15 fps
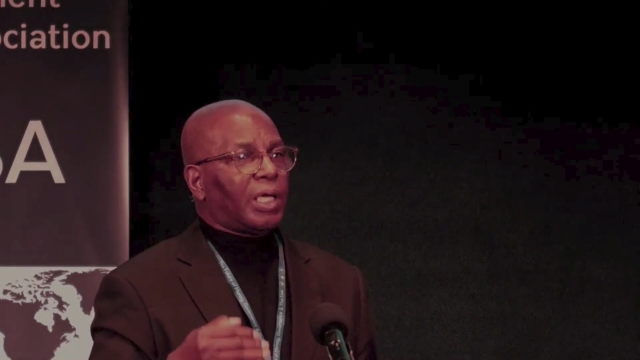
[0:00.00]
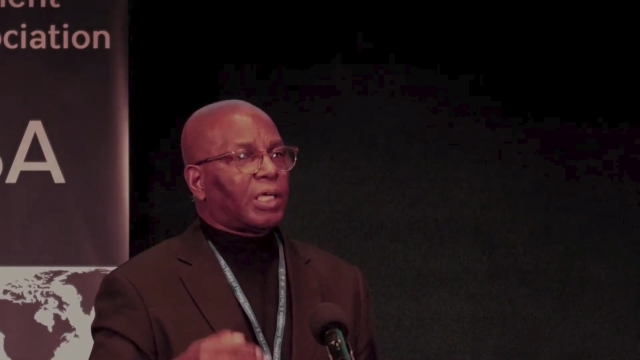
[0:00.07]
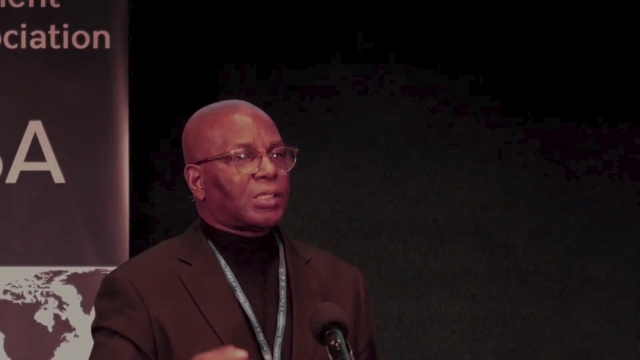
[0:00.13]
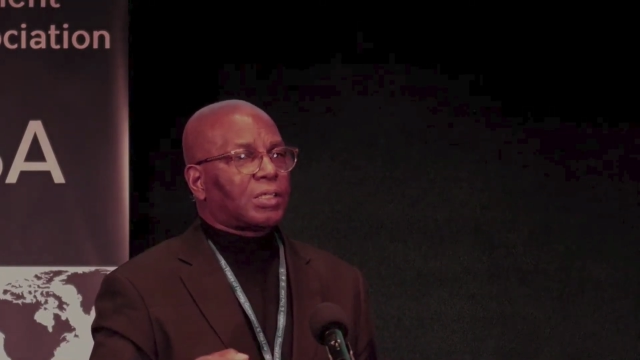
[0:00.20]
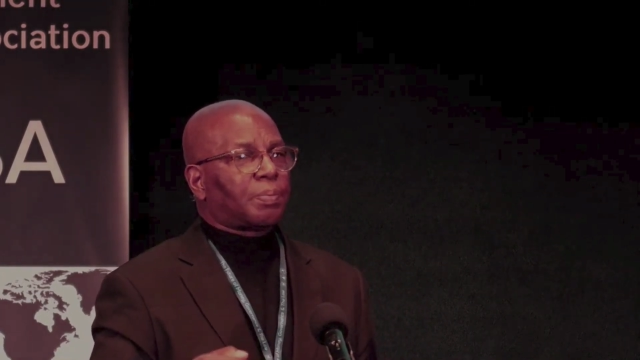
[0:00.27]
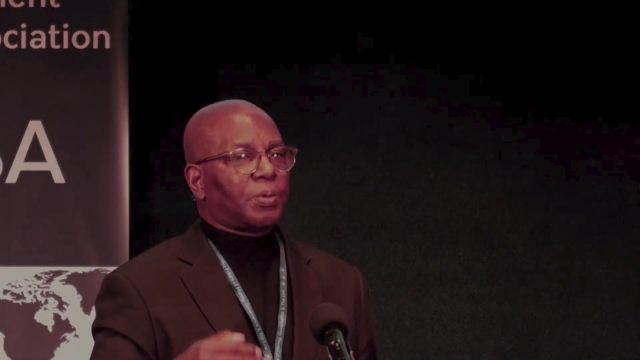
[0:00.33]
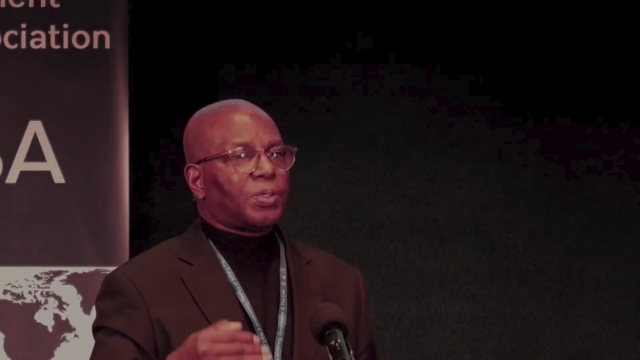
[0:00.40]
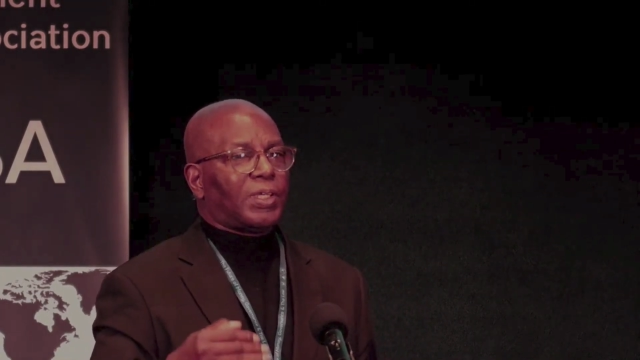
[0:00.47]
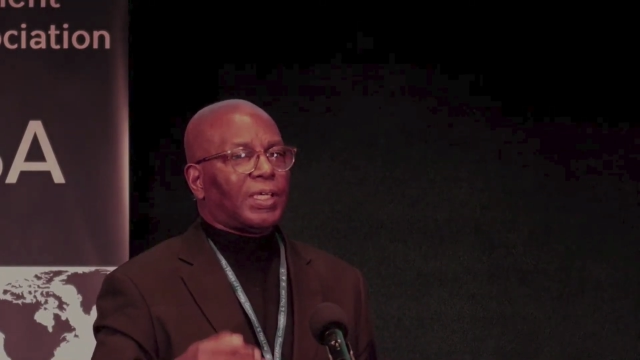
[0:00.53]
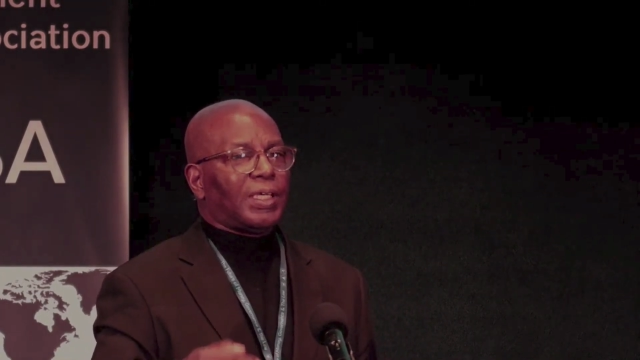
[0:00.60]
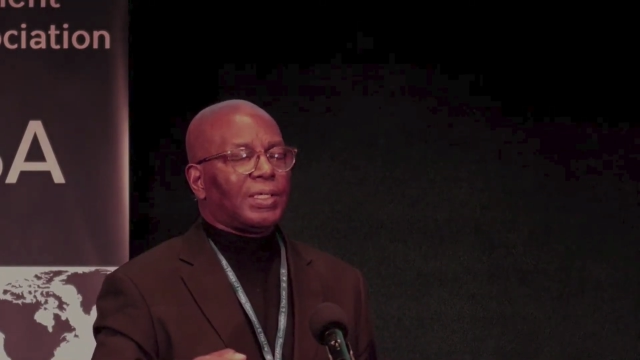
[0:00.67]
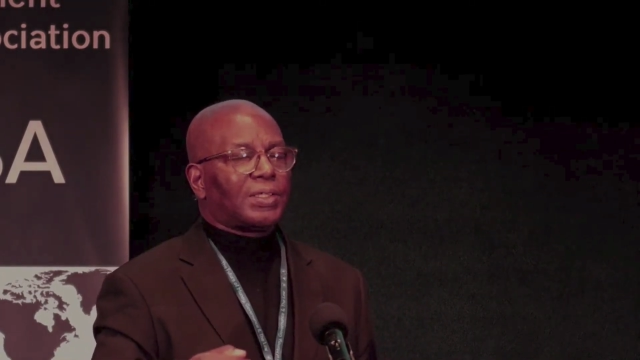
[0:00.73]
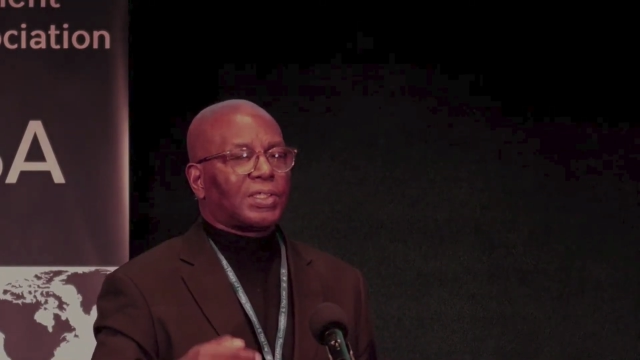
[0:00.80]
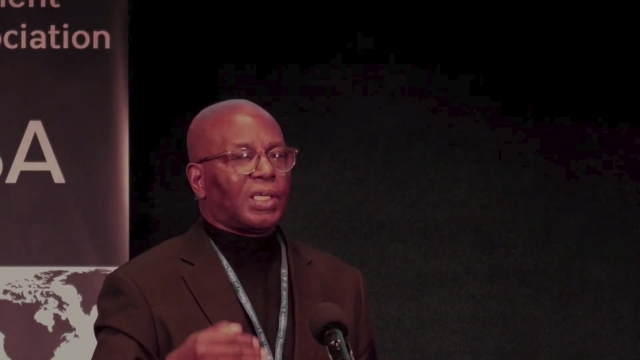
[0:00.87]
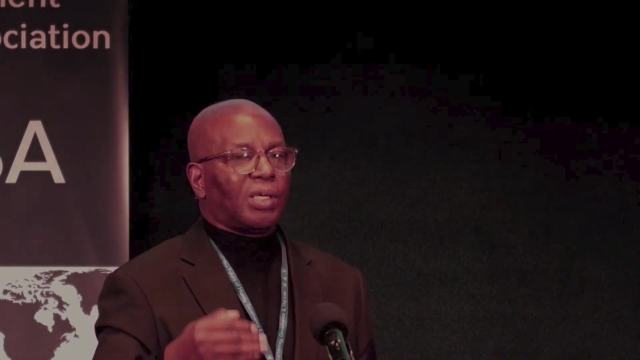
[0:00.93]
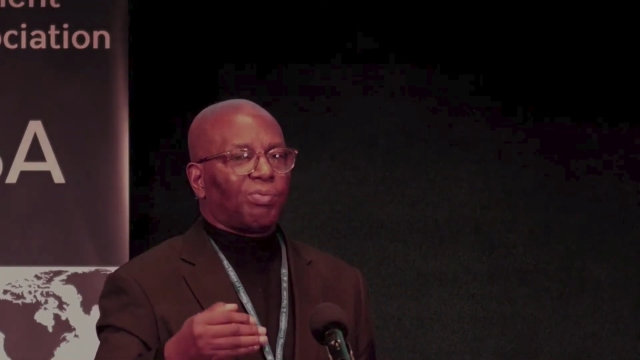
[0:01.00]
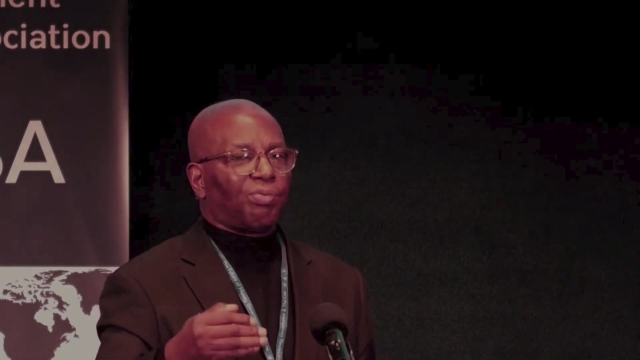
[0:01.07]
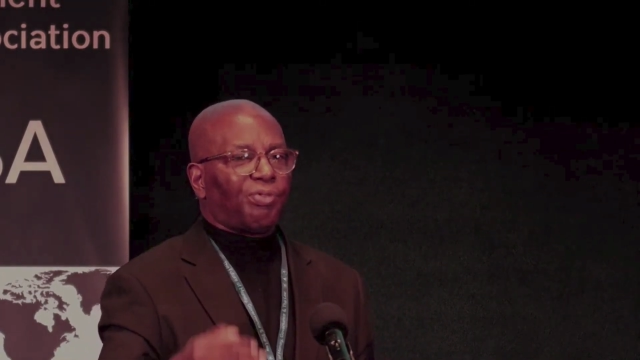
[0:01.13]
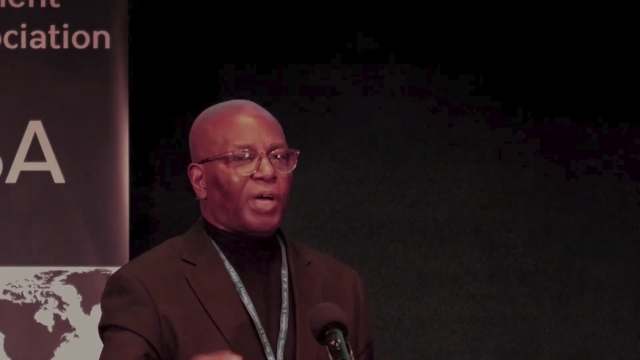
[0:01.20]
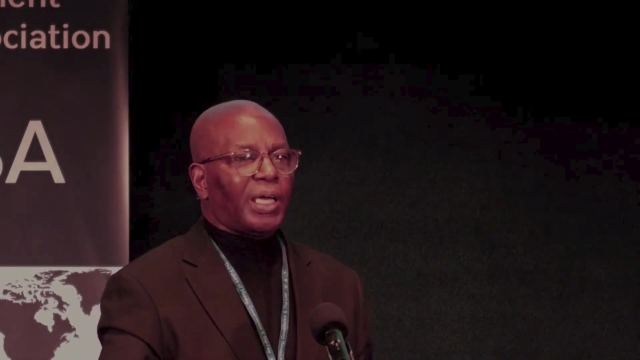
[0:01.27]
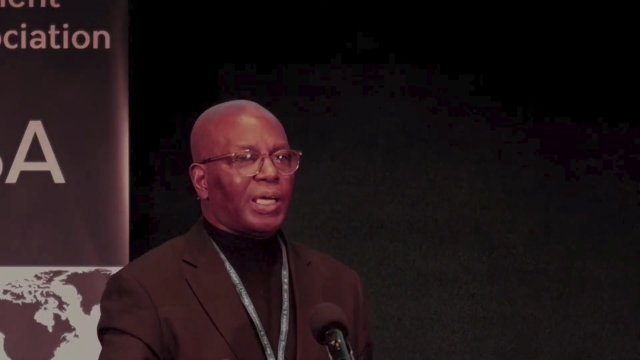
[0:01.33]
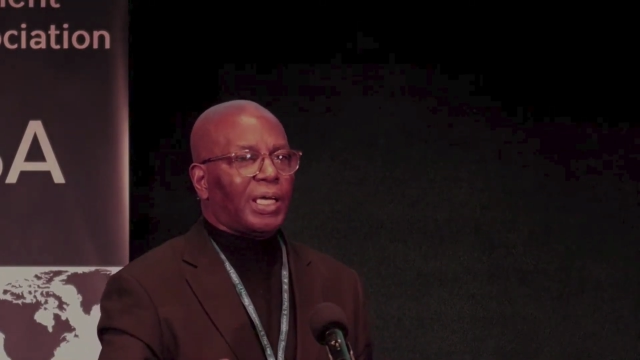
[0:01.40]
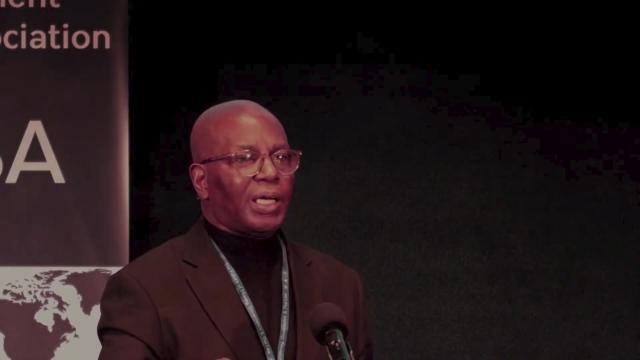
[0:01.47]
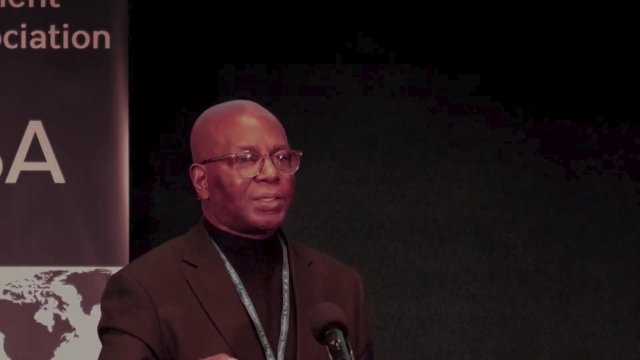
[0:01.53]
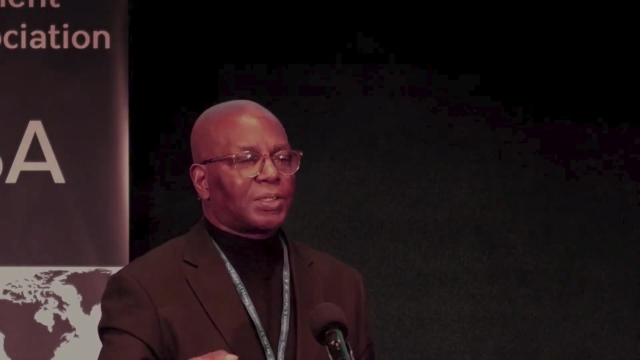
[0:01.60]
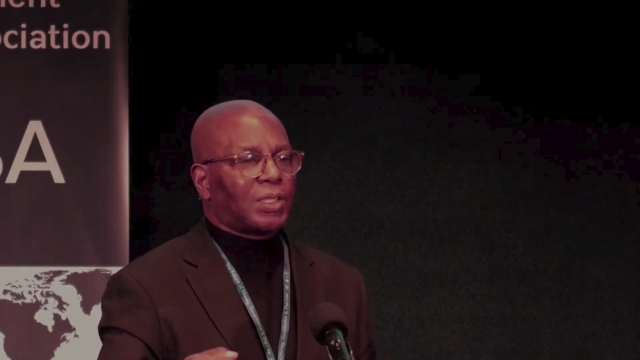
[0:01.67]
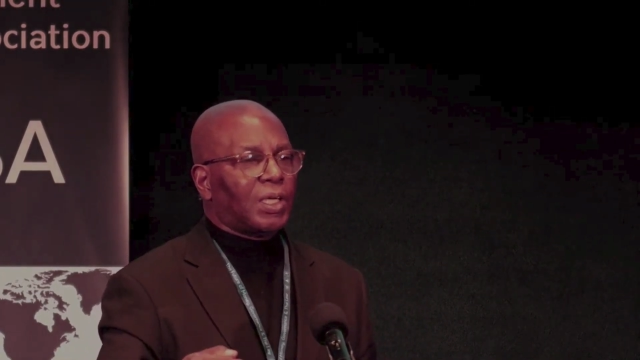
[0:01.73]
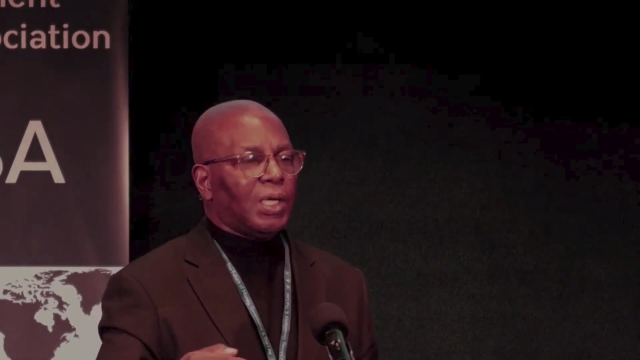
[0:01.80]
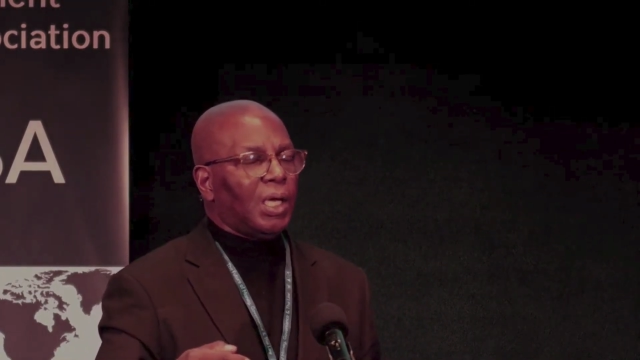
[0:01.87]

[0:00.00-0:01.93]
expertise in finance